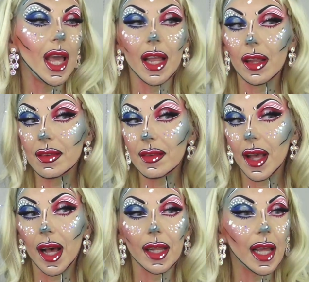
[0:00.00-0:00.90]
It's
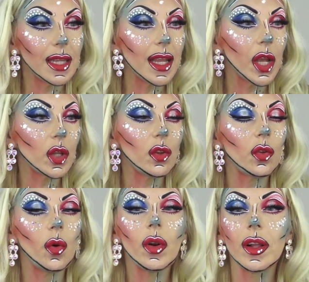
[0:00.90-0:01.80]
uh, like
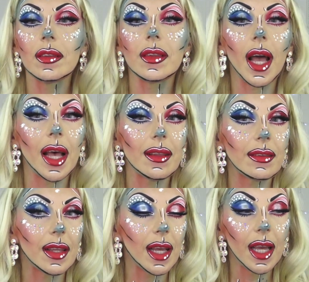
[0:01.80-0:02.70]
NikkieTutorials
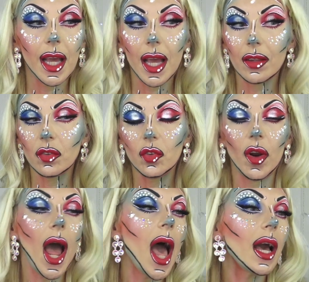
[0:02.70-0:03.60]
says, it's
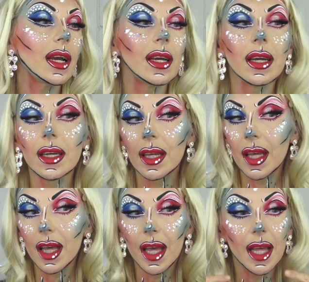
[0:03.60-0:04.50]
drag,
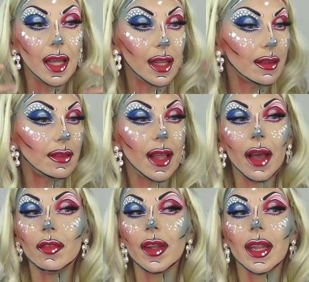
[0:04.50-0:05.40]
it's
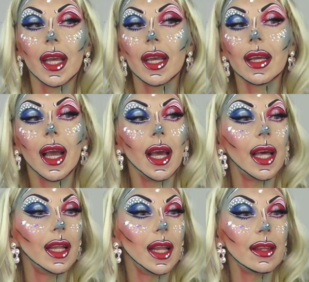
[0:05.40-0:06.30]
everything,
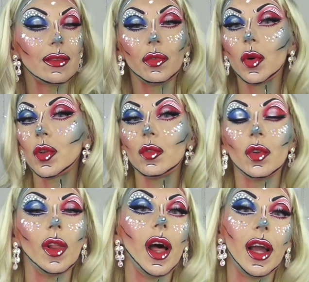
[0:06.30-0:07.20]
and it's fourth of
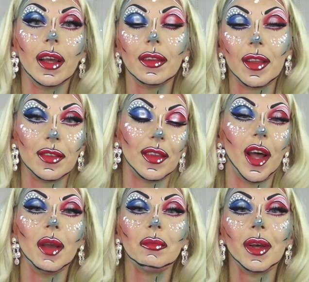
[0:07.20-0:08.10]
July this
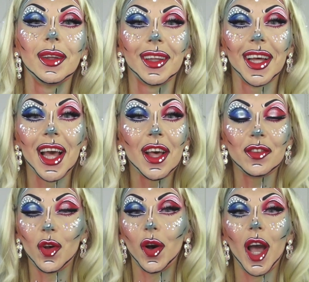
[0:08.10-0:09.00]
time.
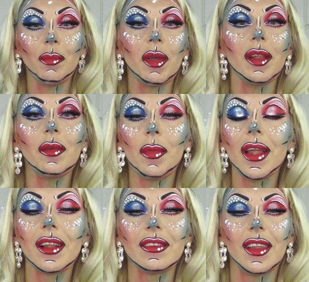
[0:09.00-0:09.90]
So happy
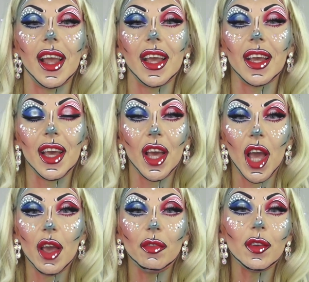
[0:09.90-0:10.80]
Independence Day
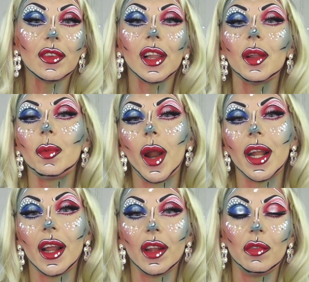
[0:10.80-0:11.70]
if you
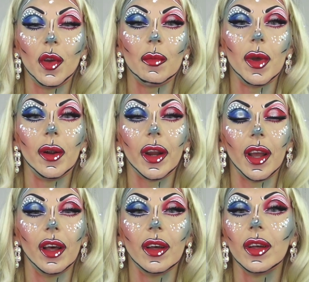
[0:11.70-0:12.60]
celebrate, and if you're
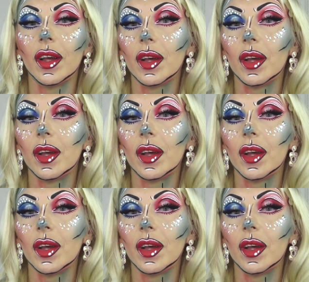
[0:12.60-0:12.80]
America,